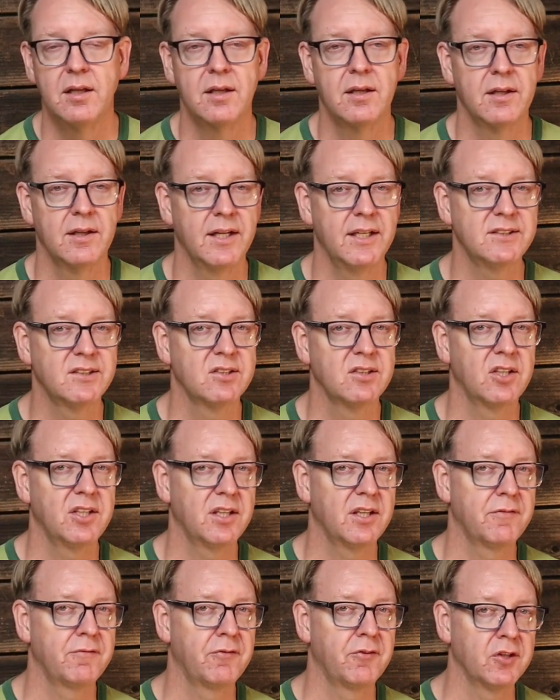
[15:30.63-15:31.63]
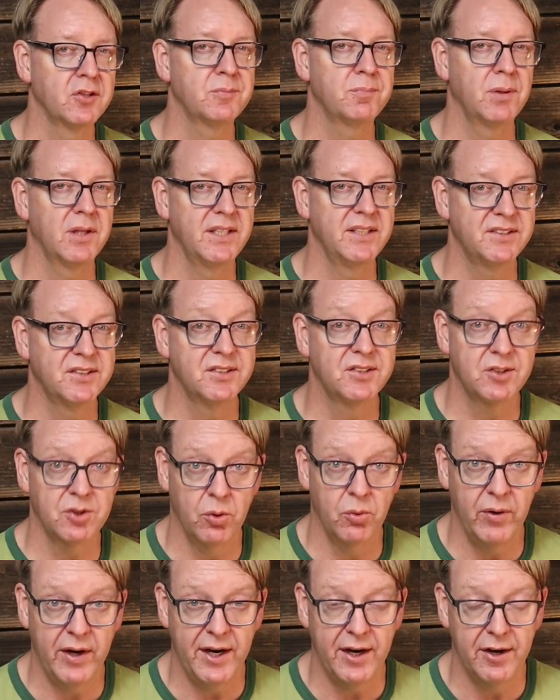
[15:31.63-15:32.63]
Let's look at the first places to
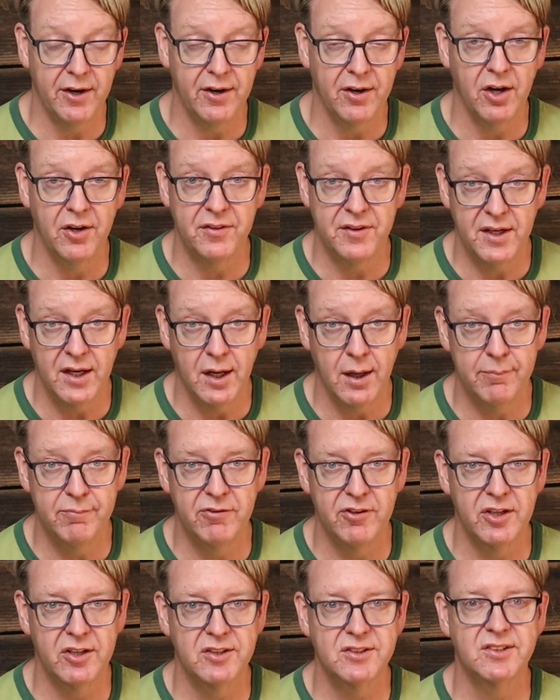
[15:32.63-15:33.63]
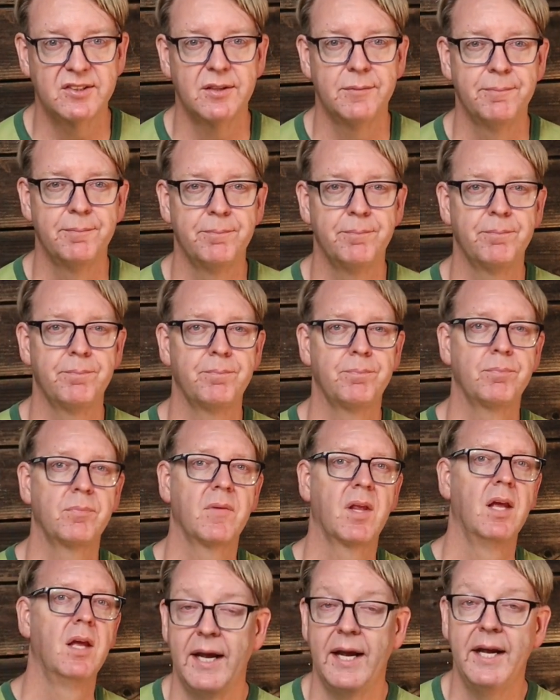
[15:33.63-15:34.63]
wear on the obverse.
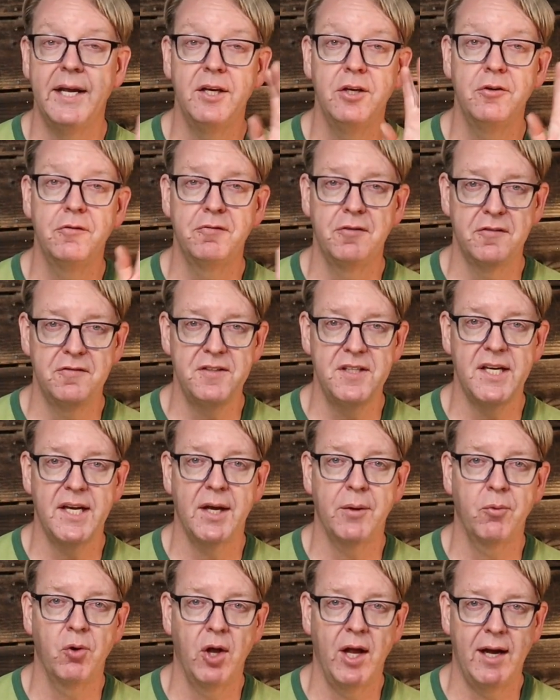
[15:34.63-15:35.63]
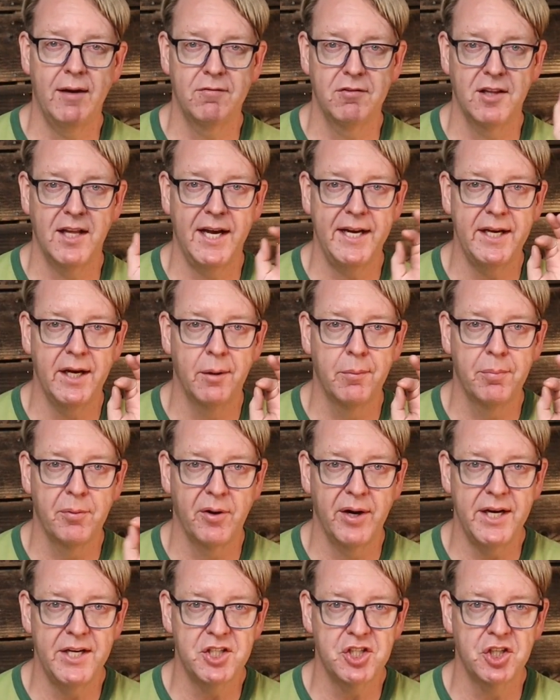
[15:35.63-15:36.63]
AU58 will have light
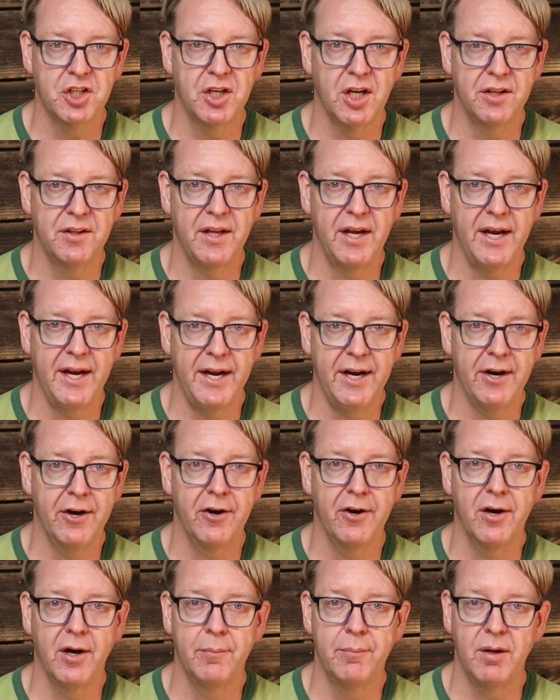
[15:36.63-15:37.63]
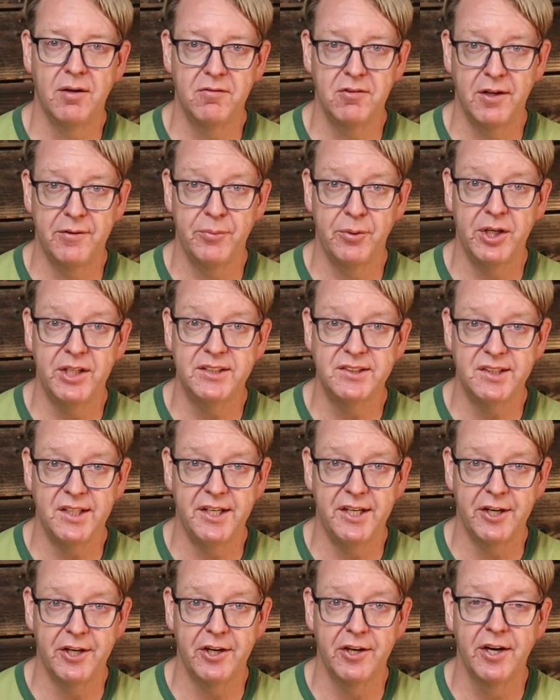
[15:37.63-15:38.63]
abrasion on the hair above Liberty's
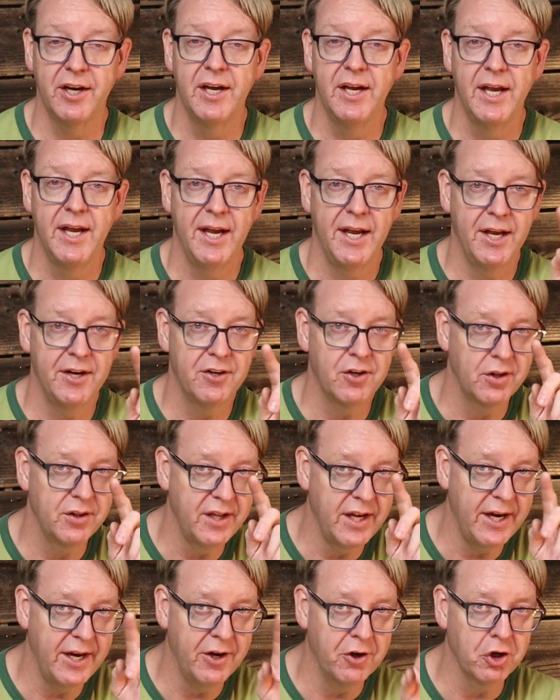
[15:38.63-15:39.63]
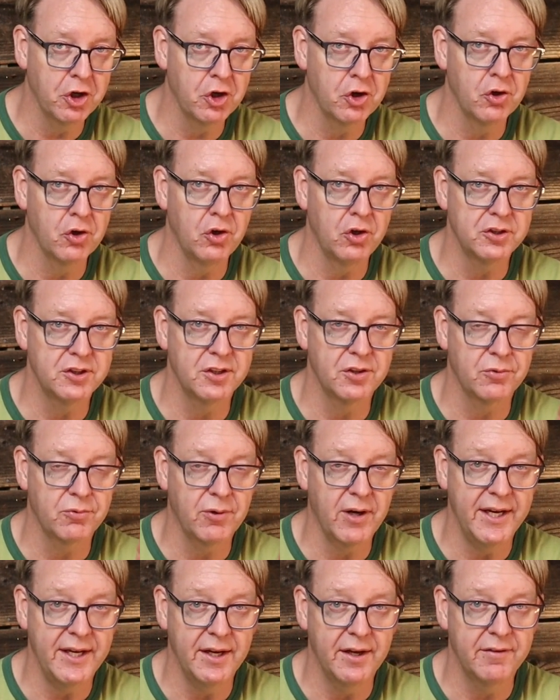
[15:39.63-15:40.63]
ear and on the hair curl to the
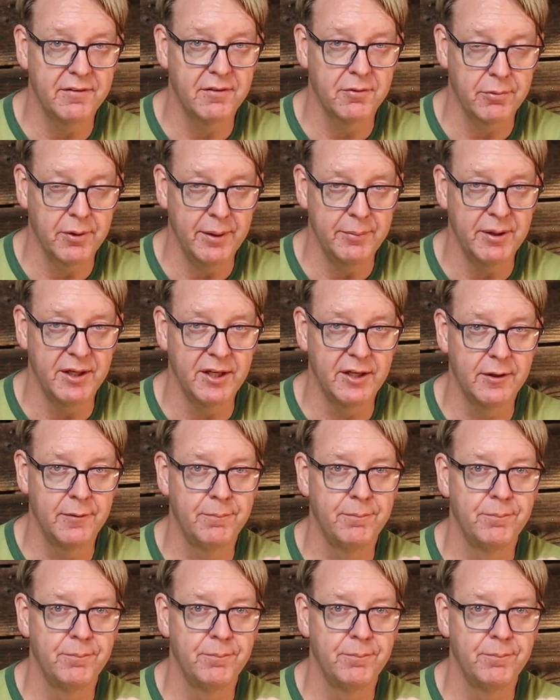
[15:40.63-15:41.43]
right of the ribbon.